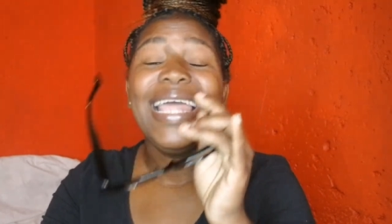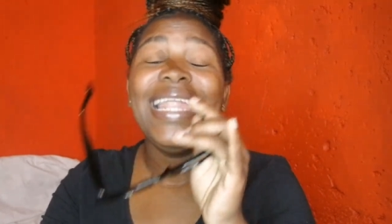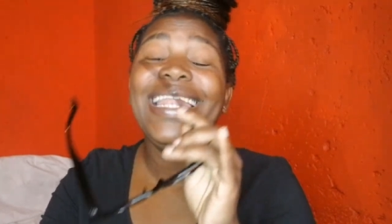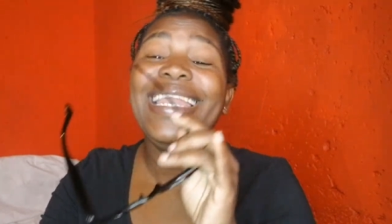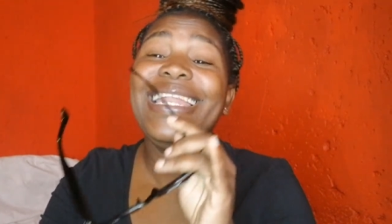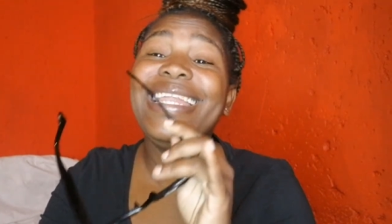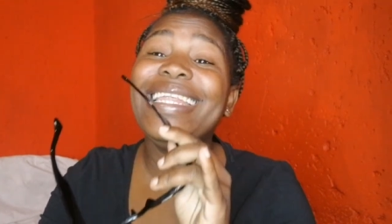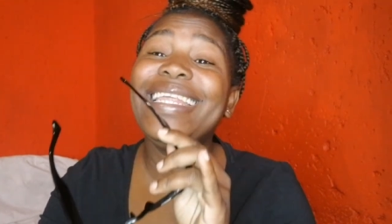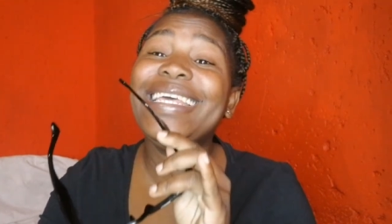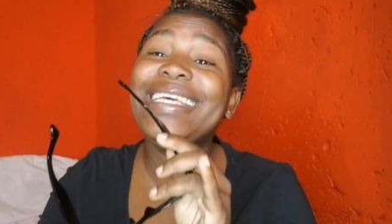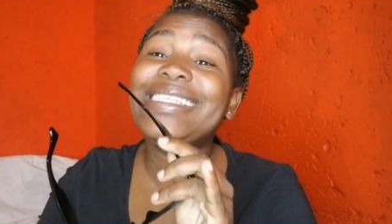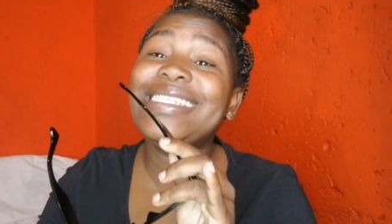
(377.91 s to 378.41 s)

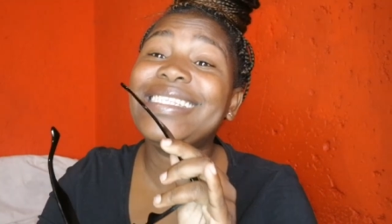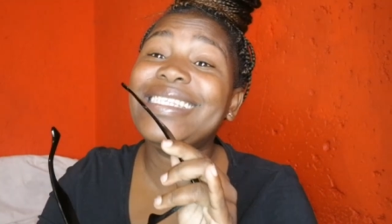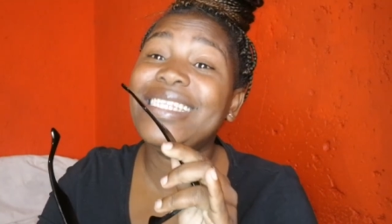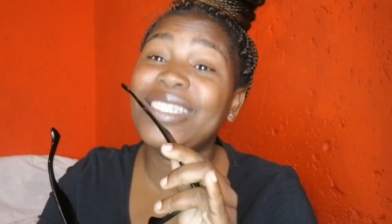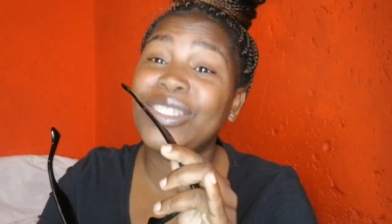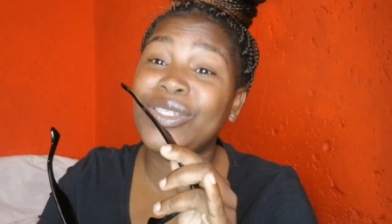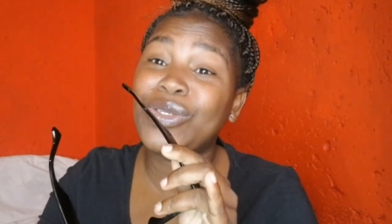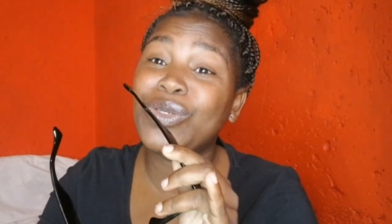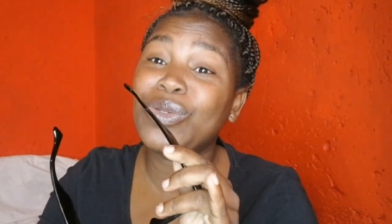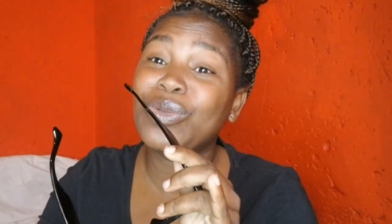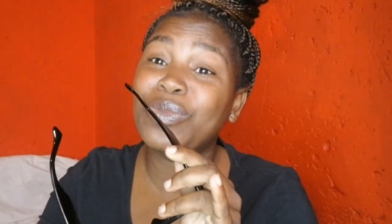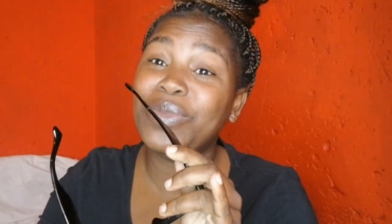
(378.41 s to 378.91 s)

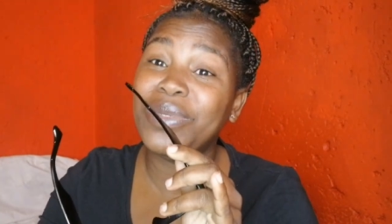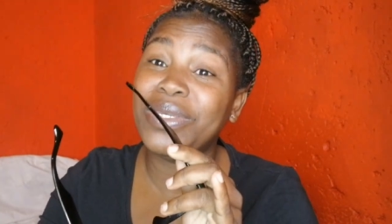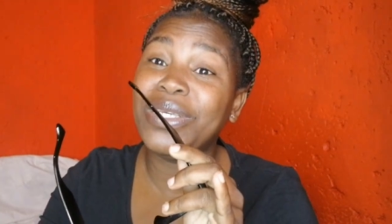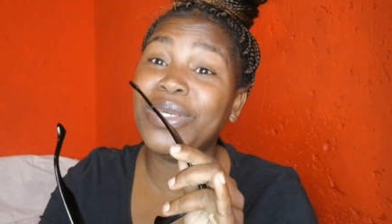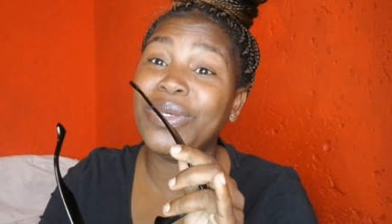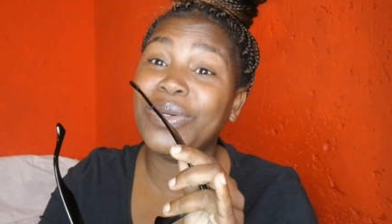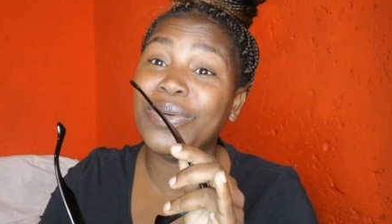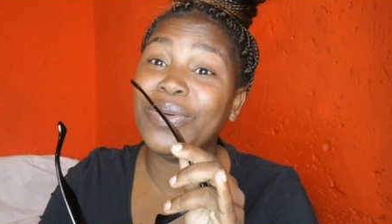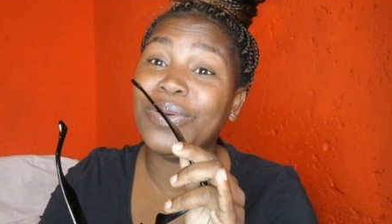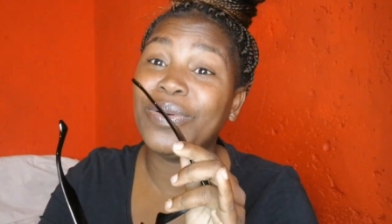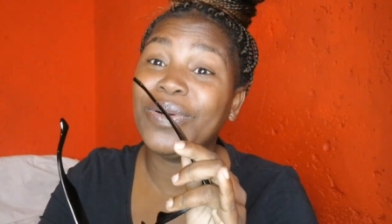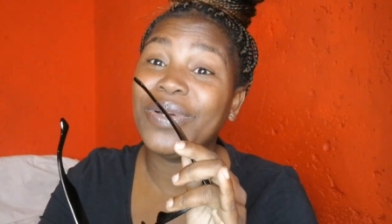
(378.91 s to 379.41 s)
Listen to
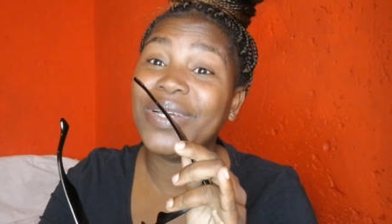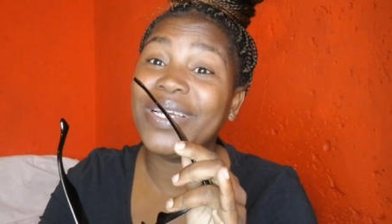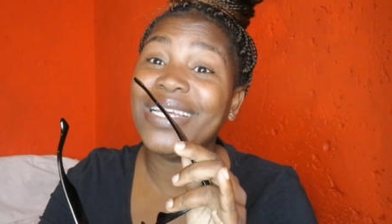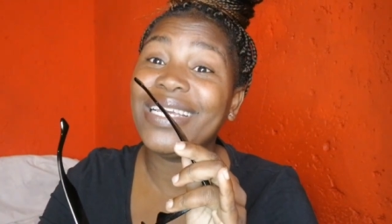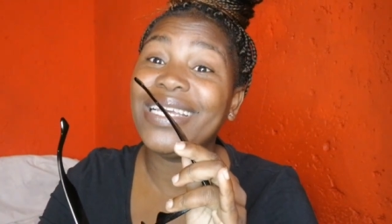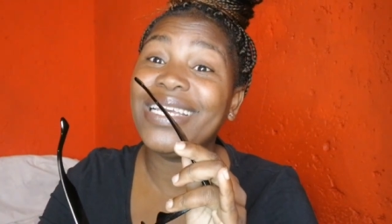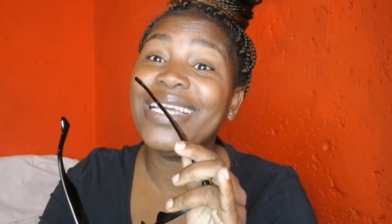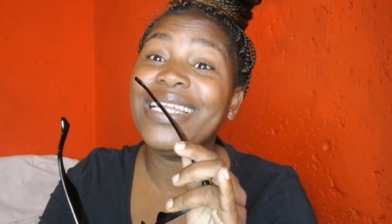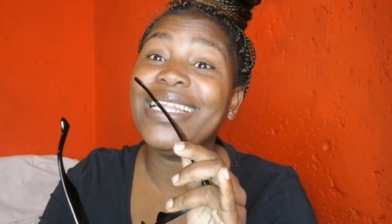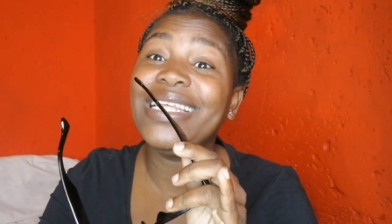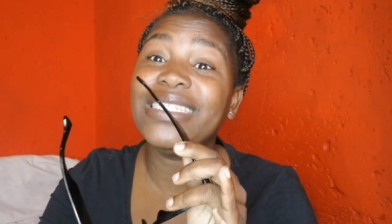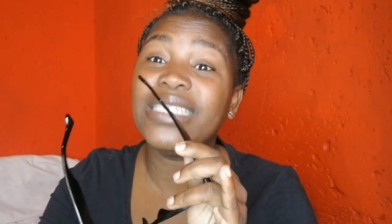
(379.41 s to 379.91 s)
me, yo.
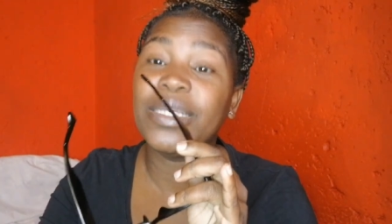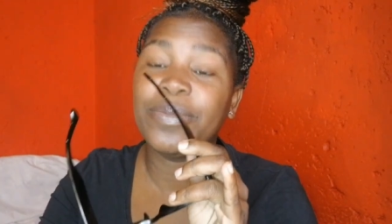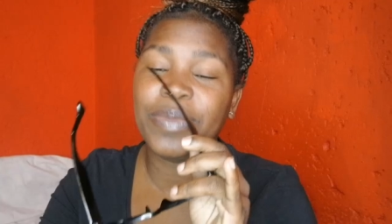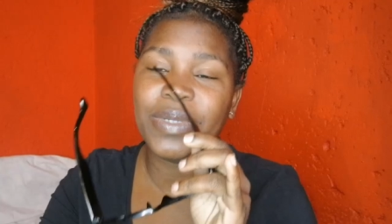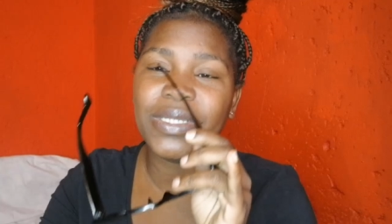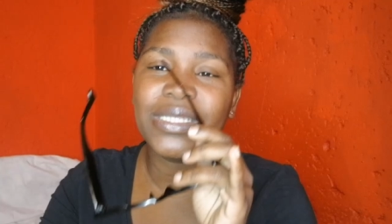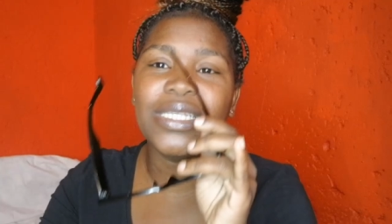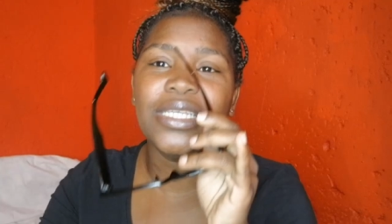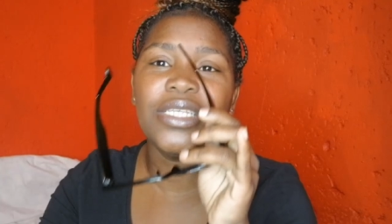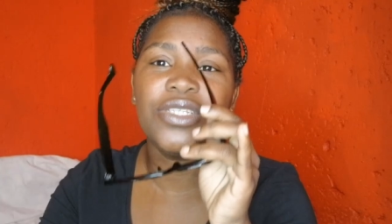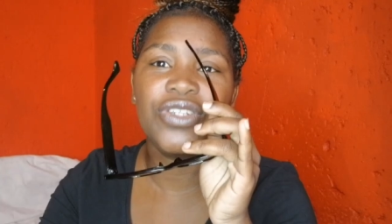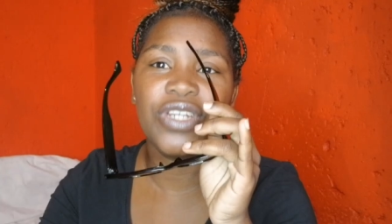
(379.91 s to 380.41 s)
It is a
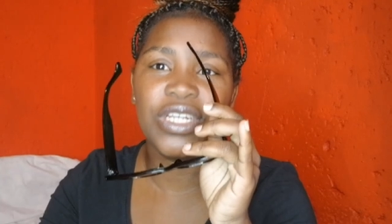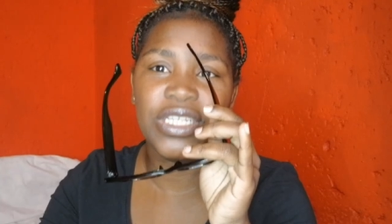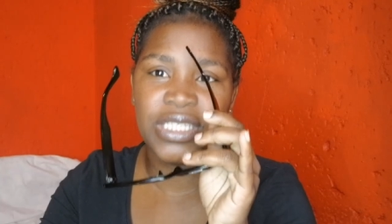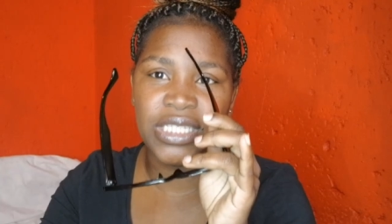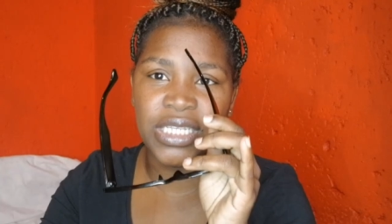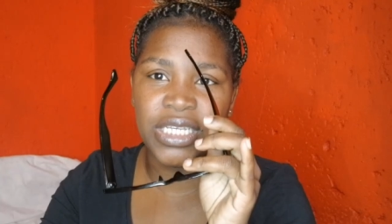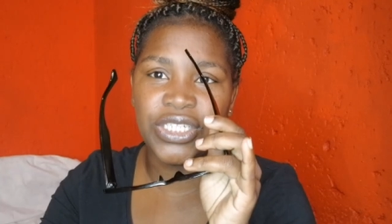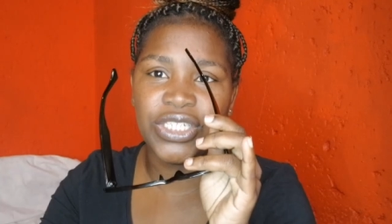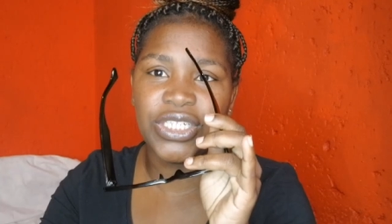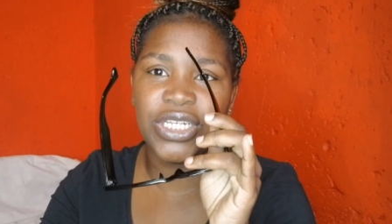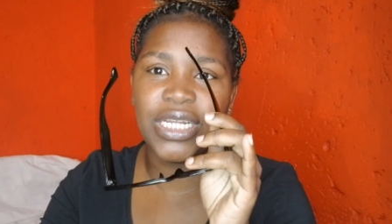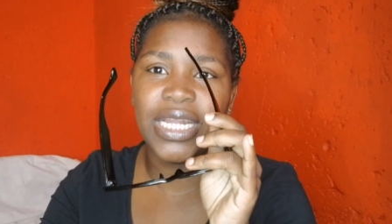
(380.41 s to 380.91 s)
business
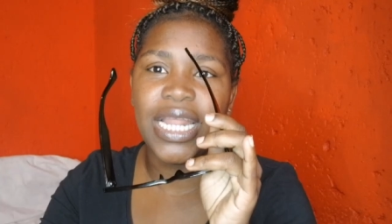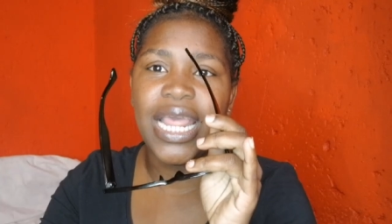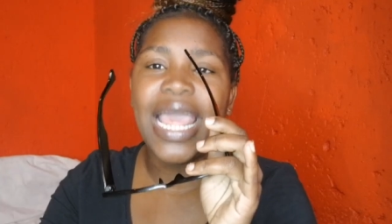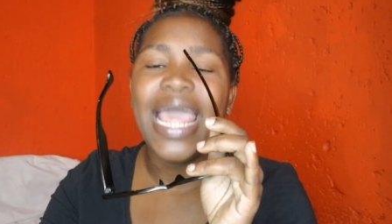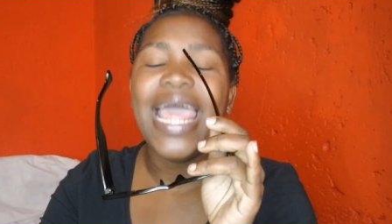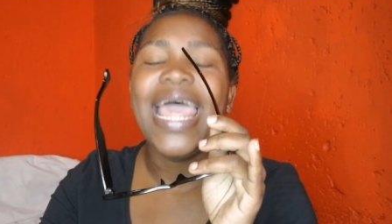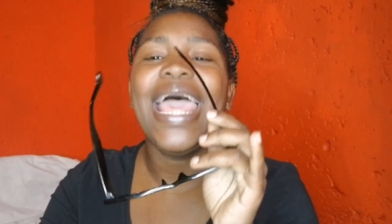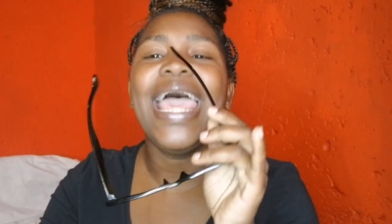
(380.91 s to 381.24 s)
transaction.